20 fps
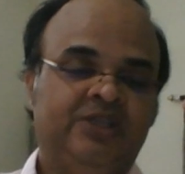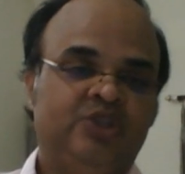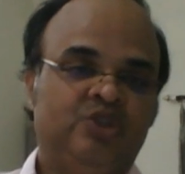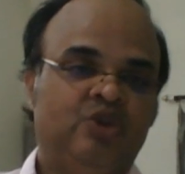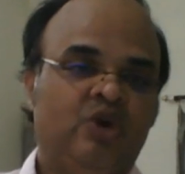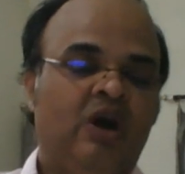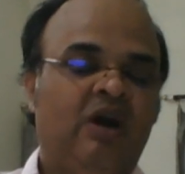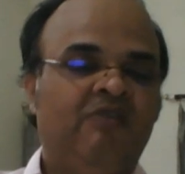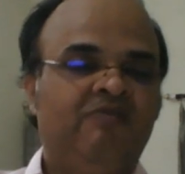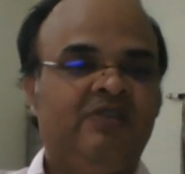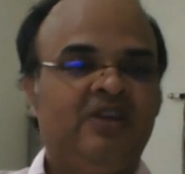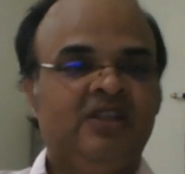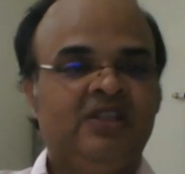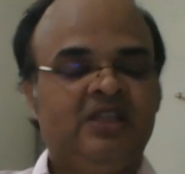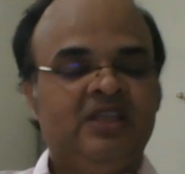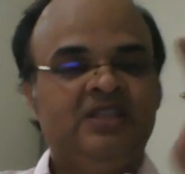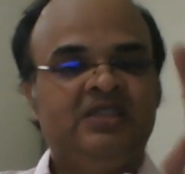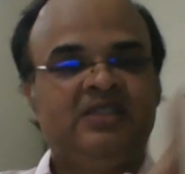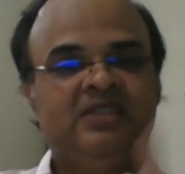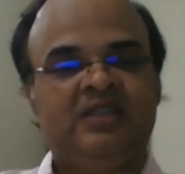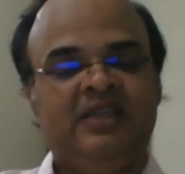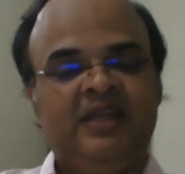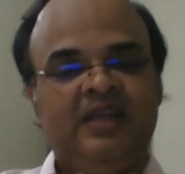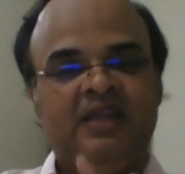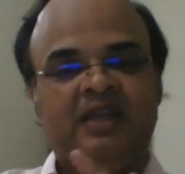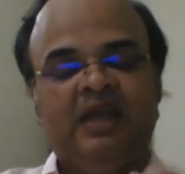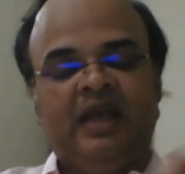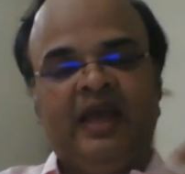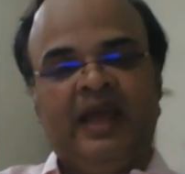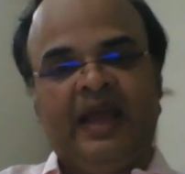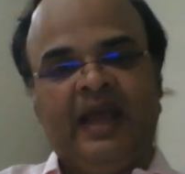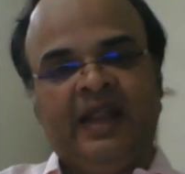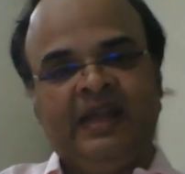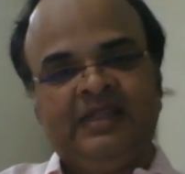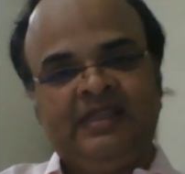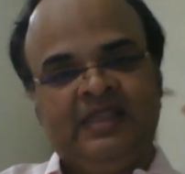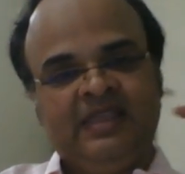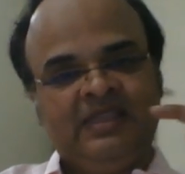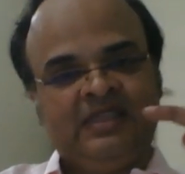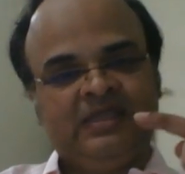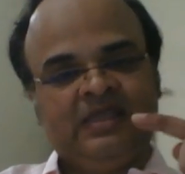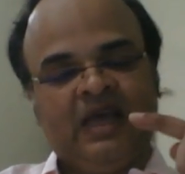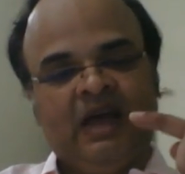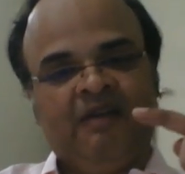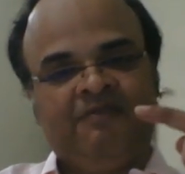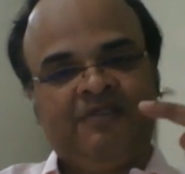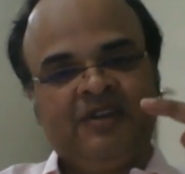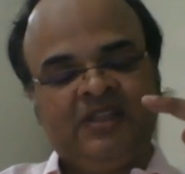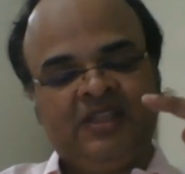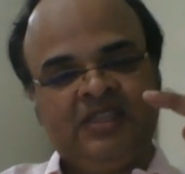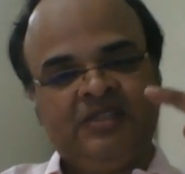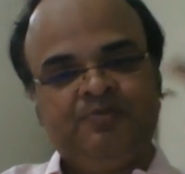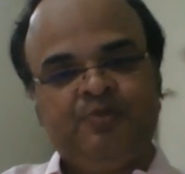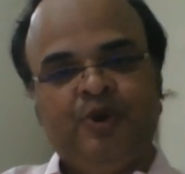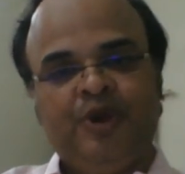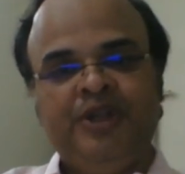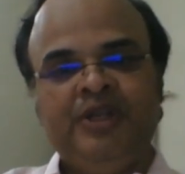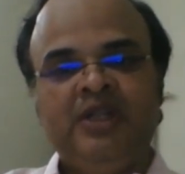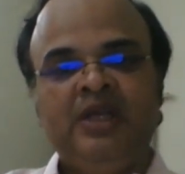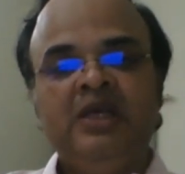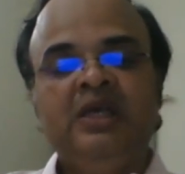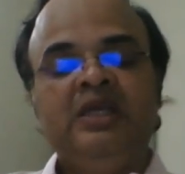So after this rate, after this point,